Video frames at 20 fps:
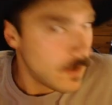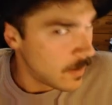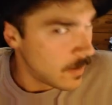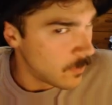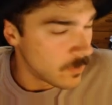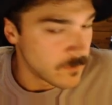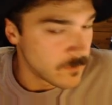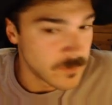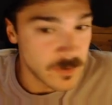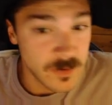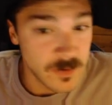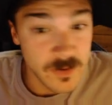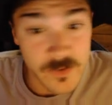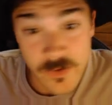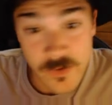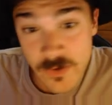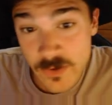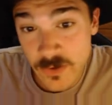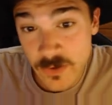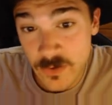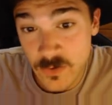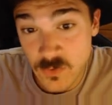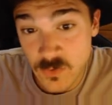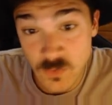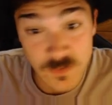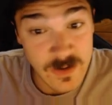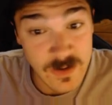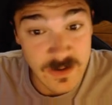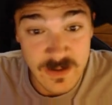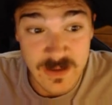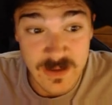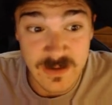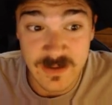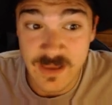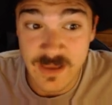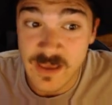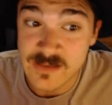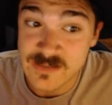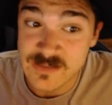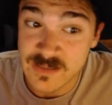however, new data
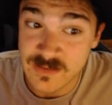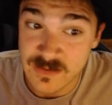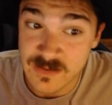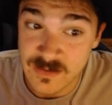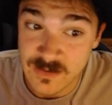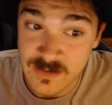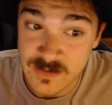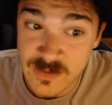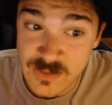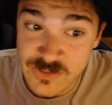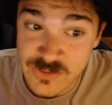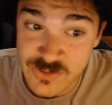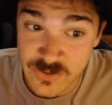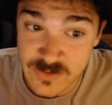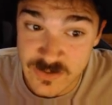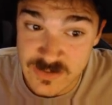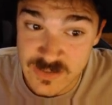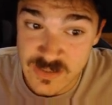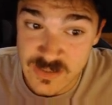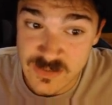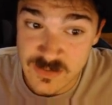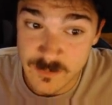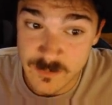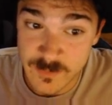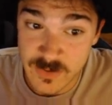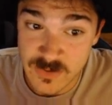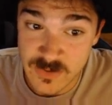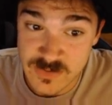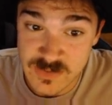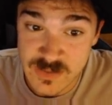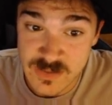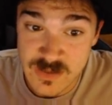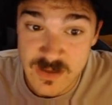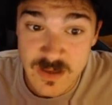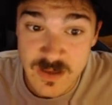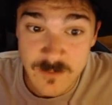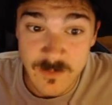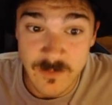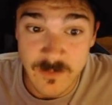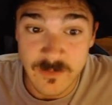indicates that the GR86 BRZ
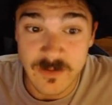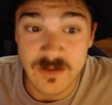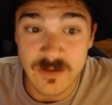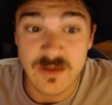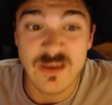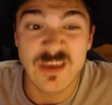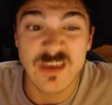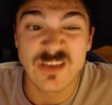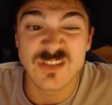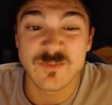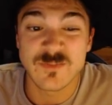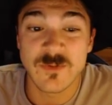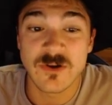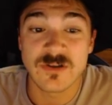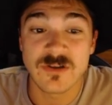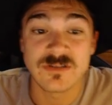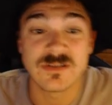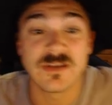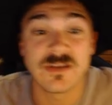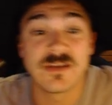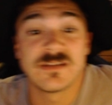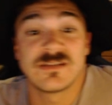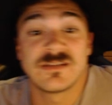is experiencing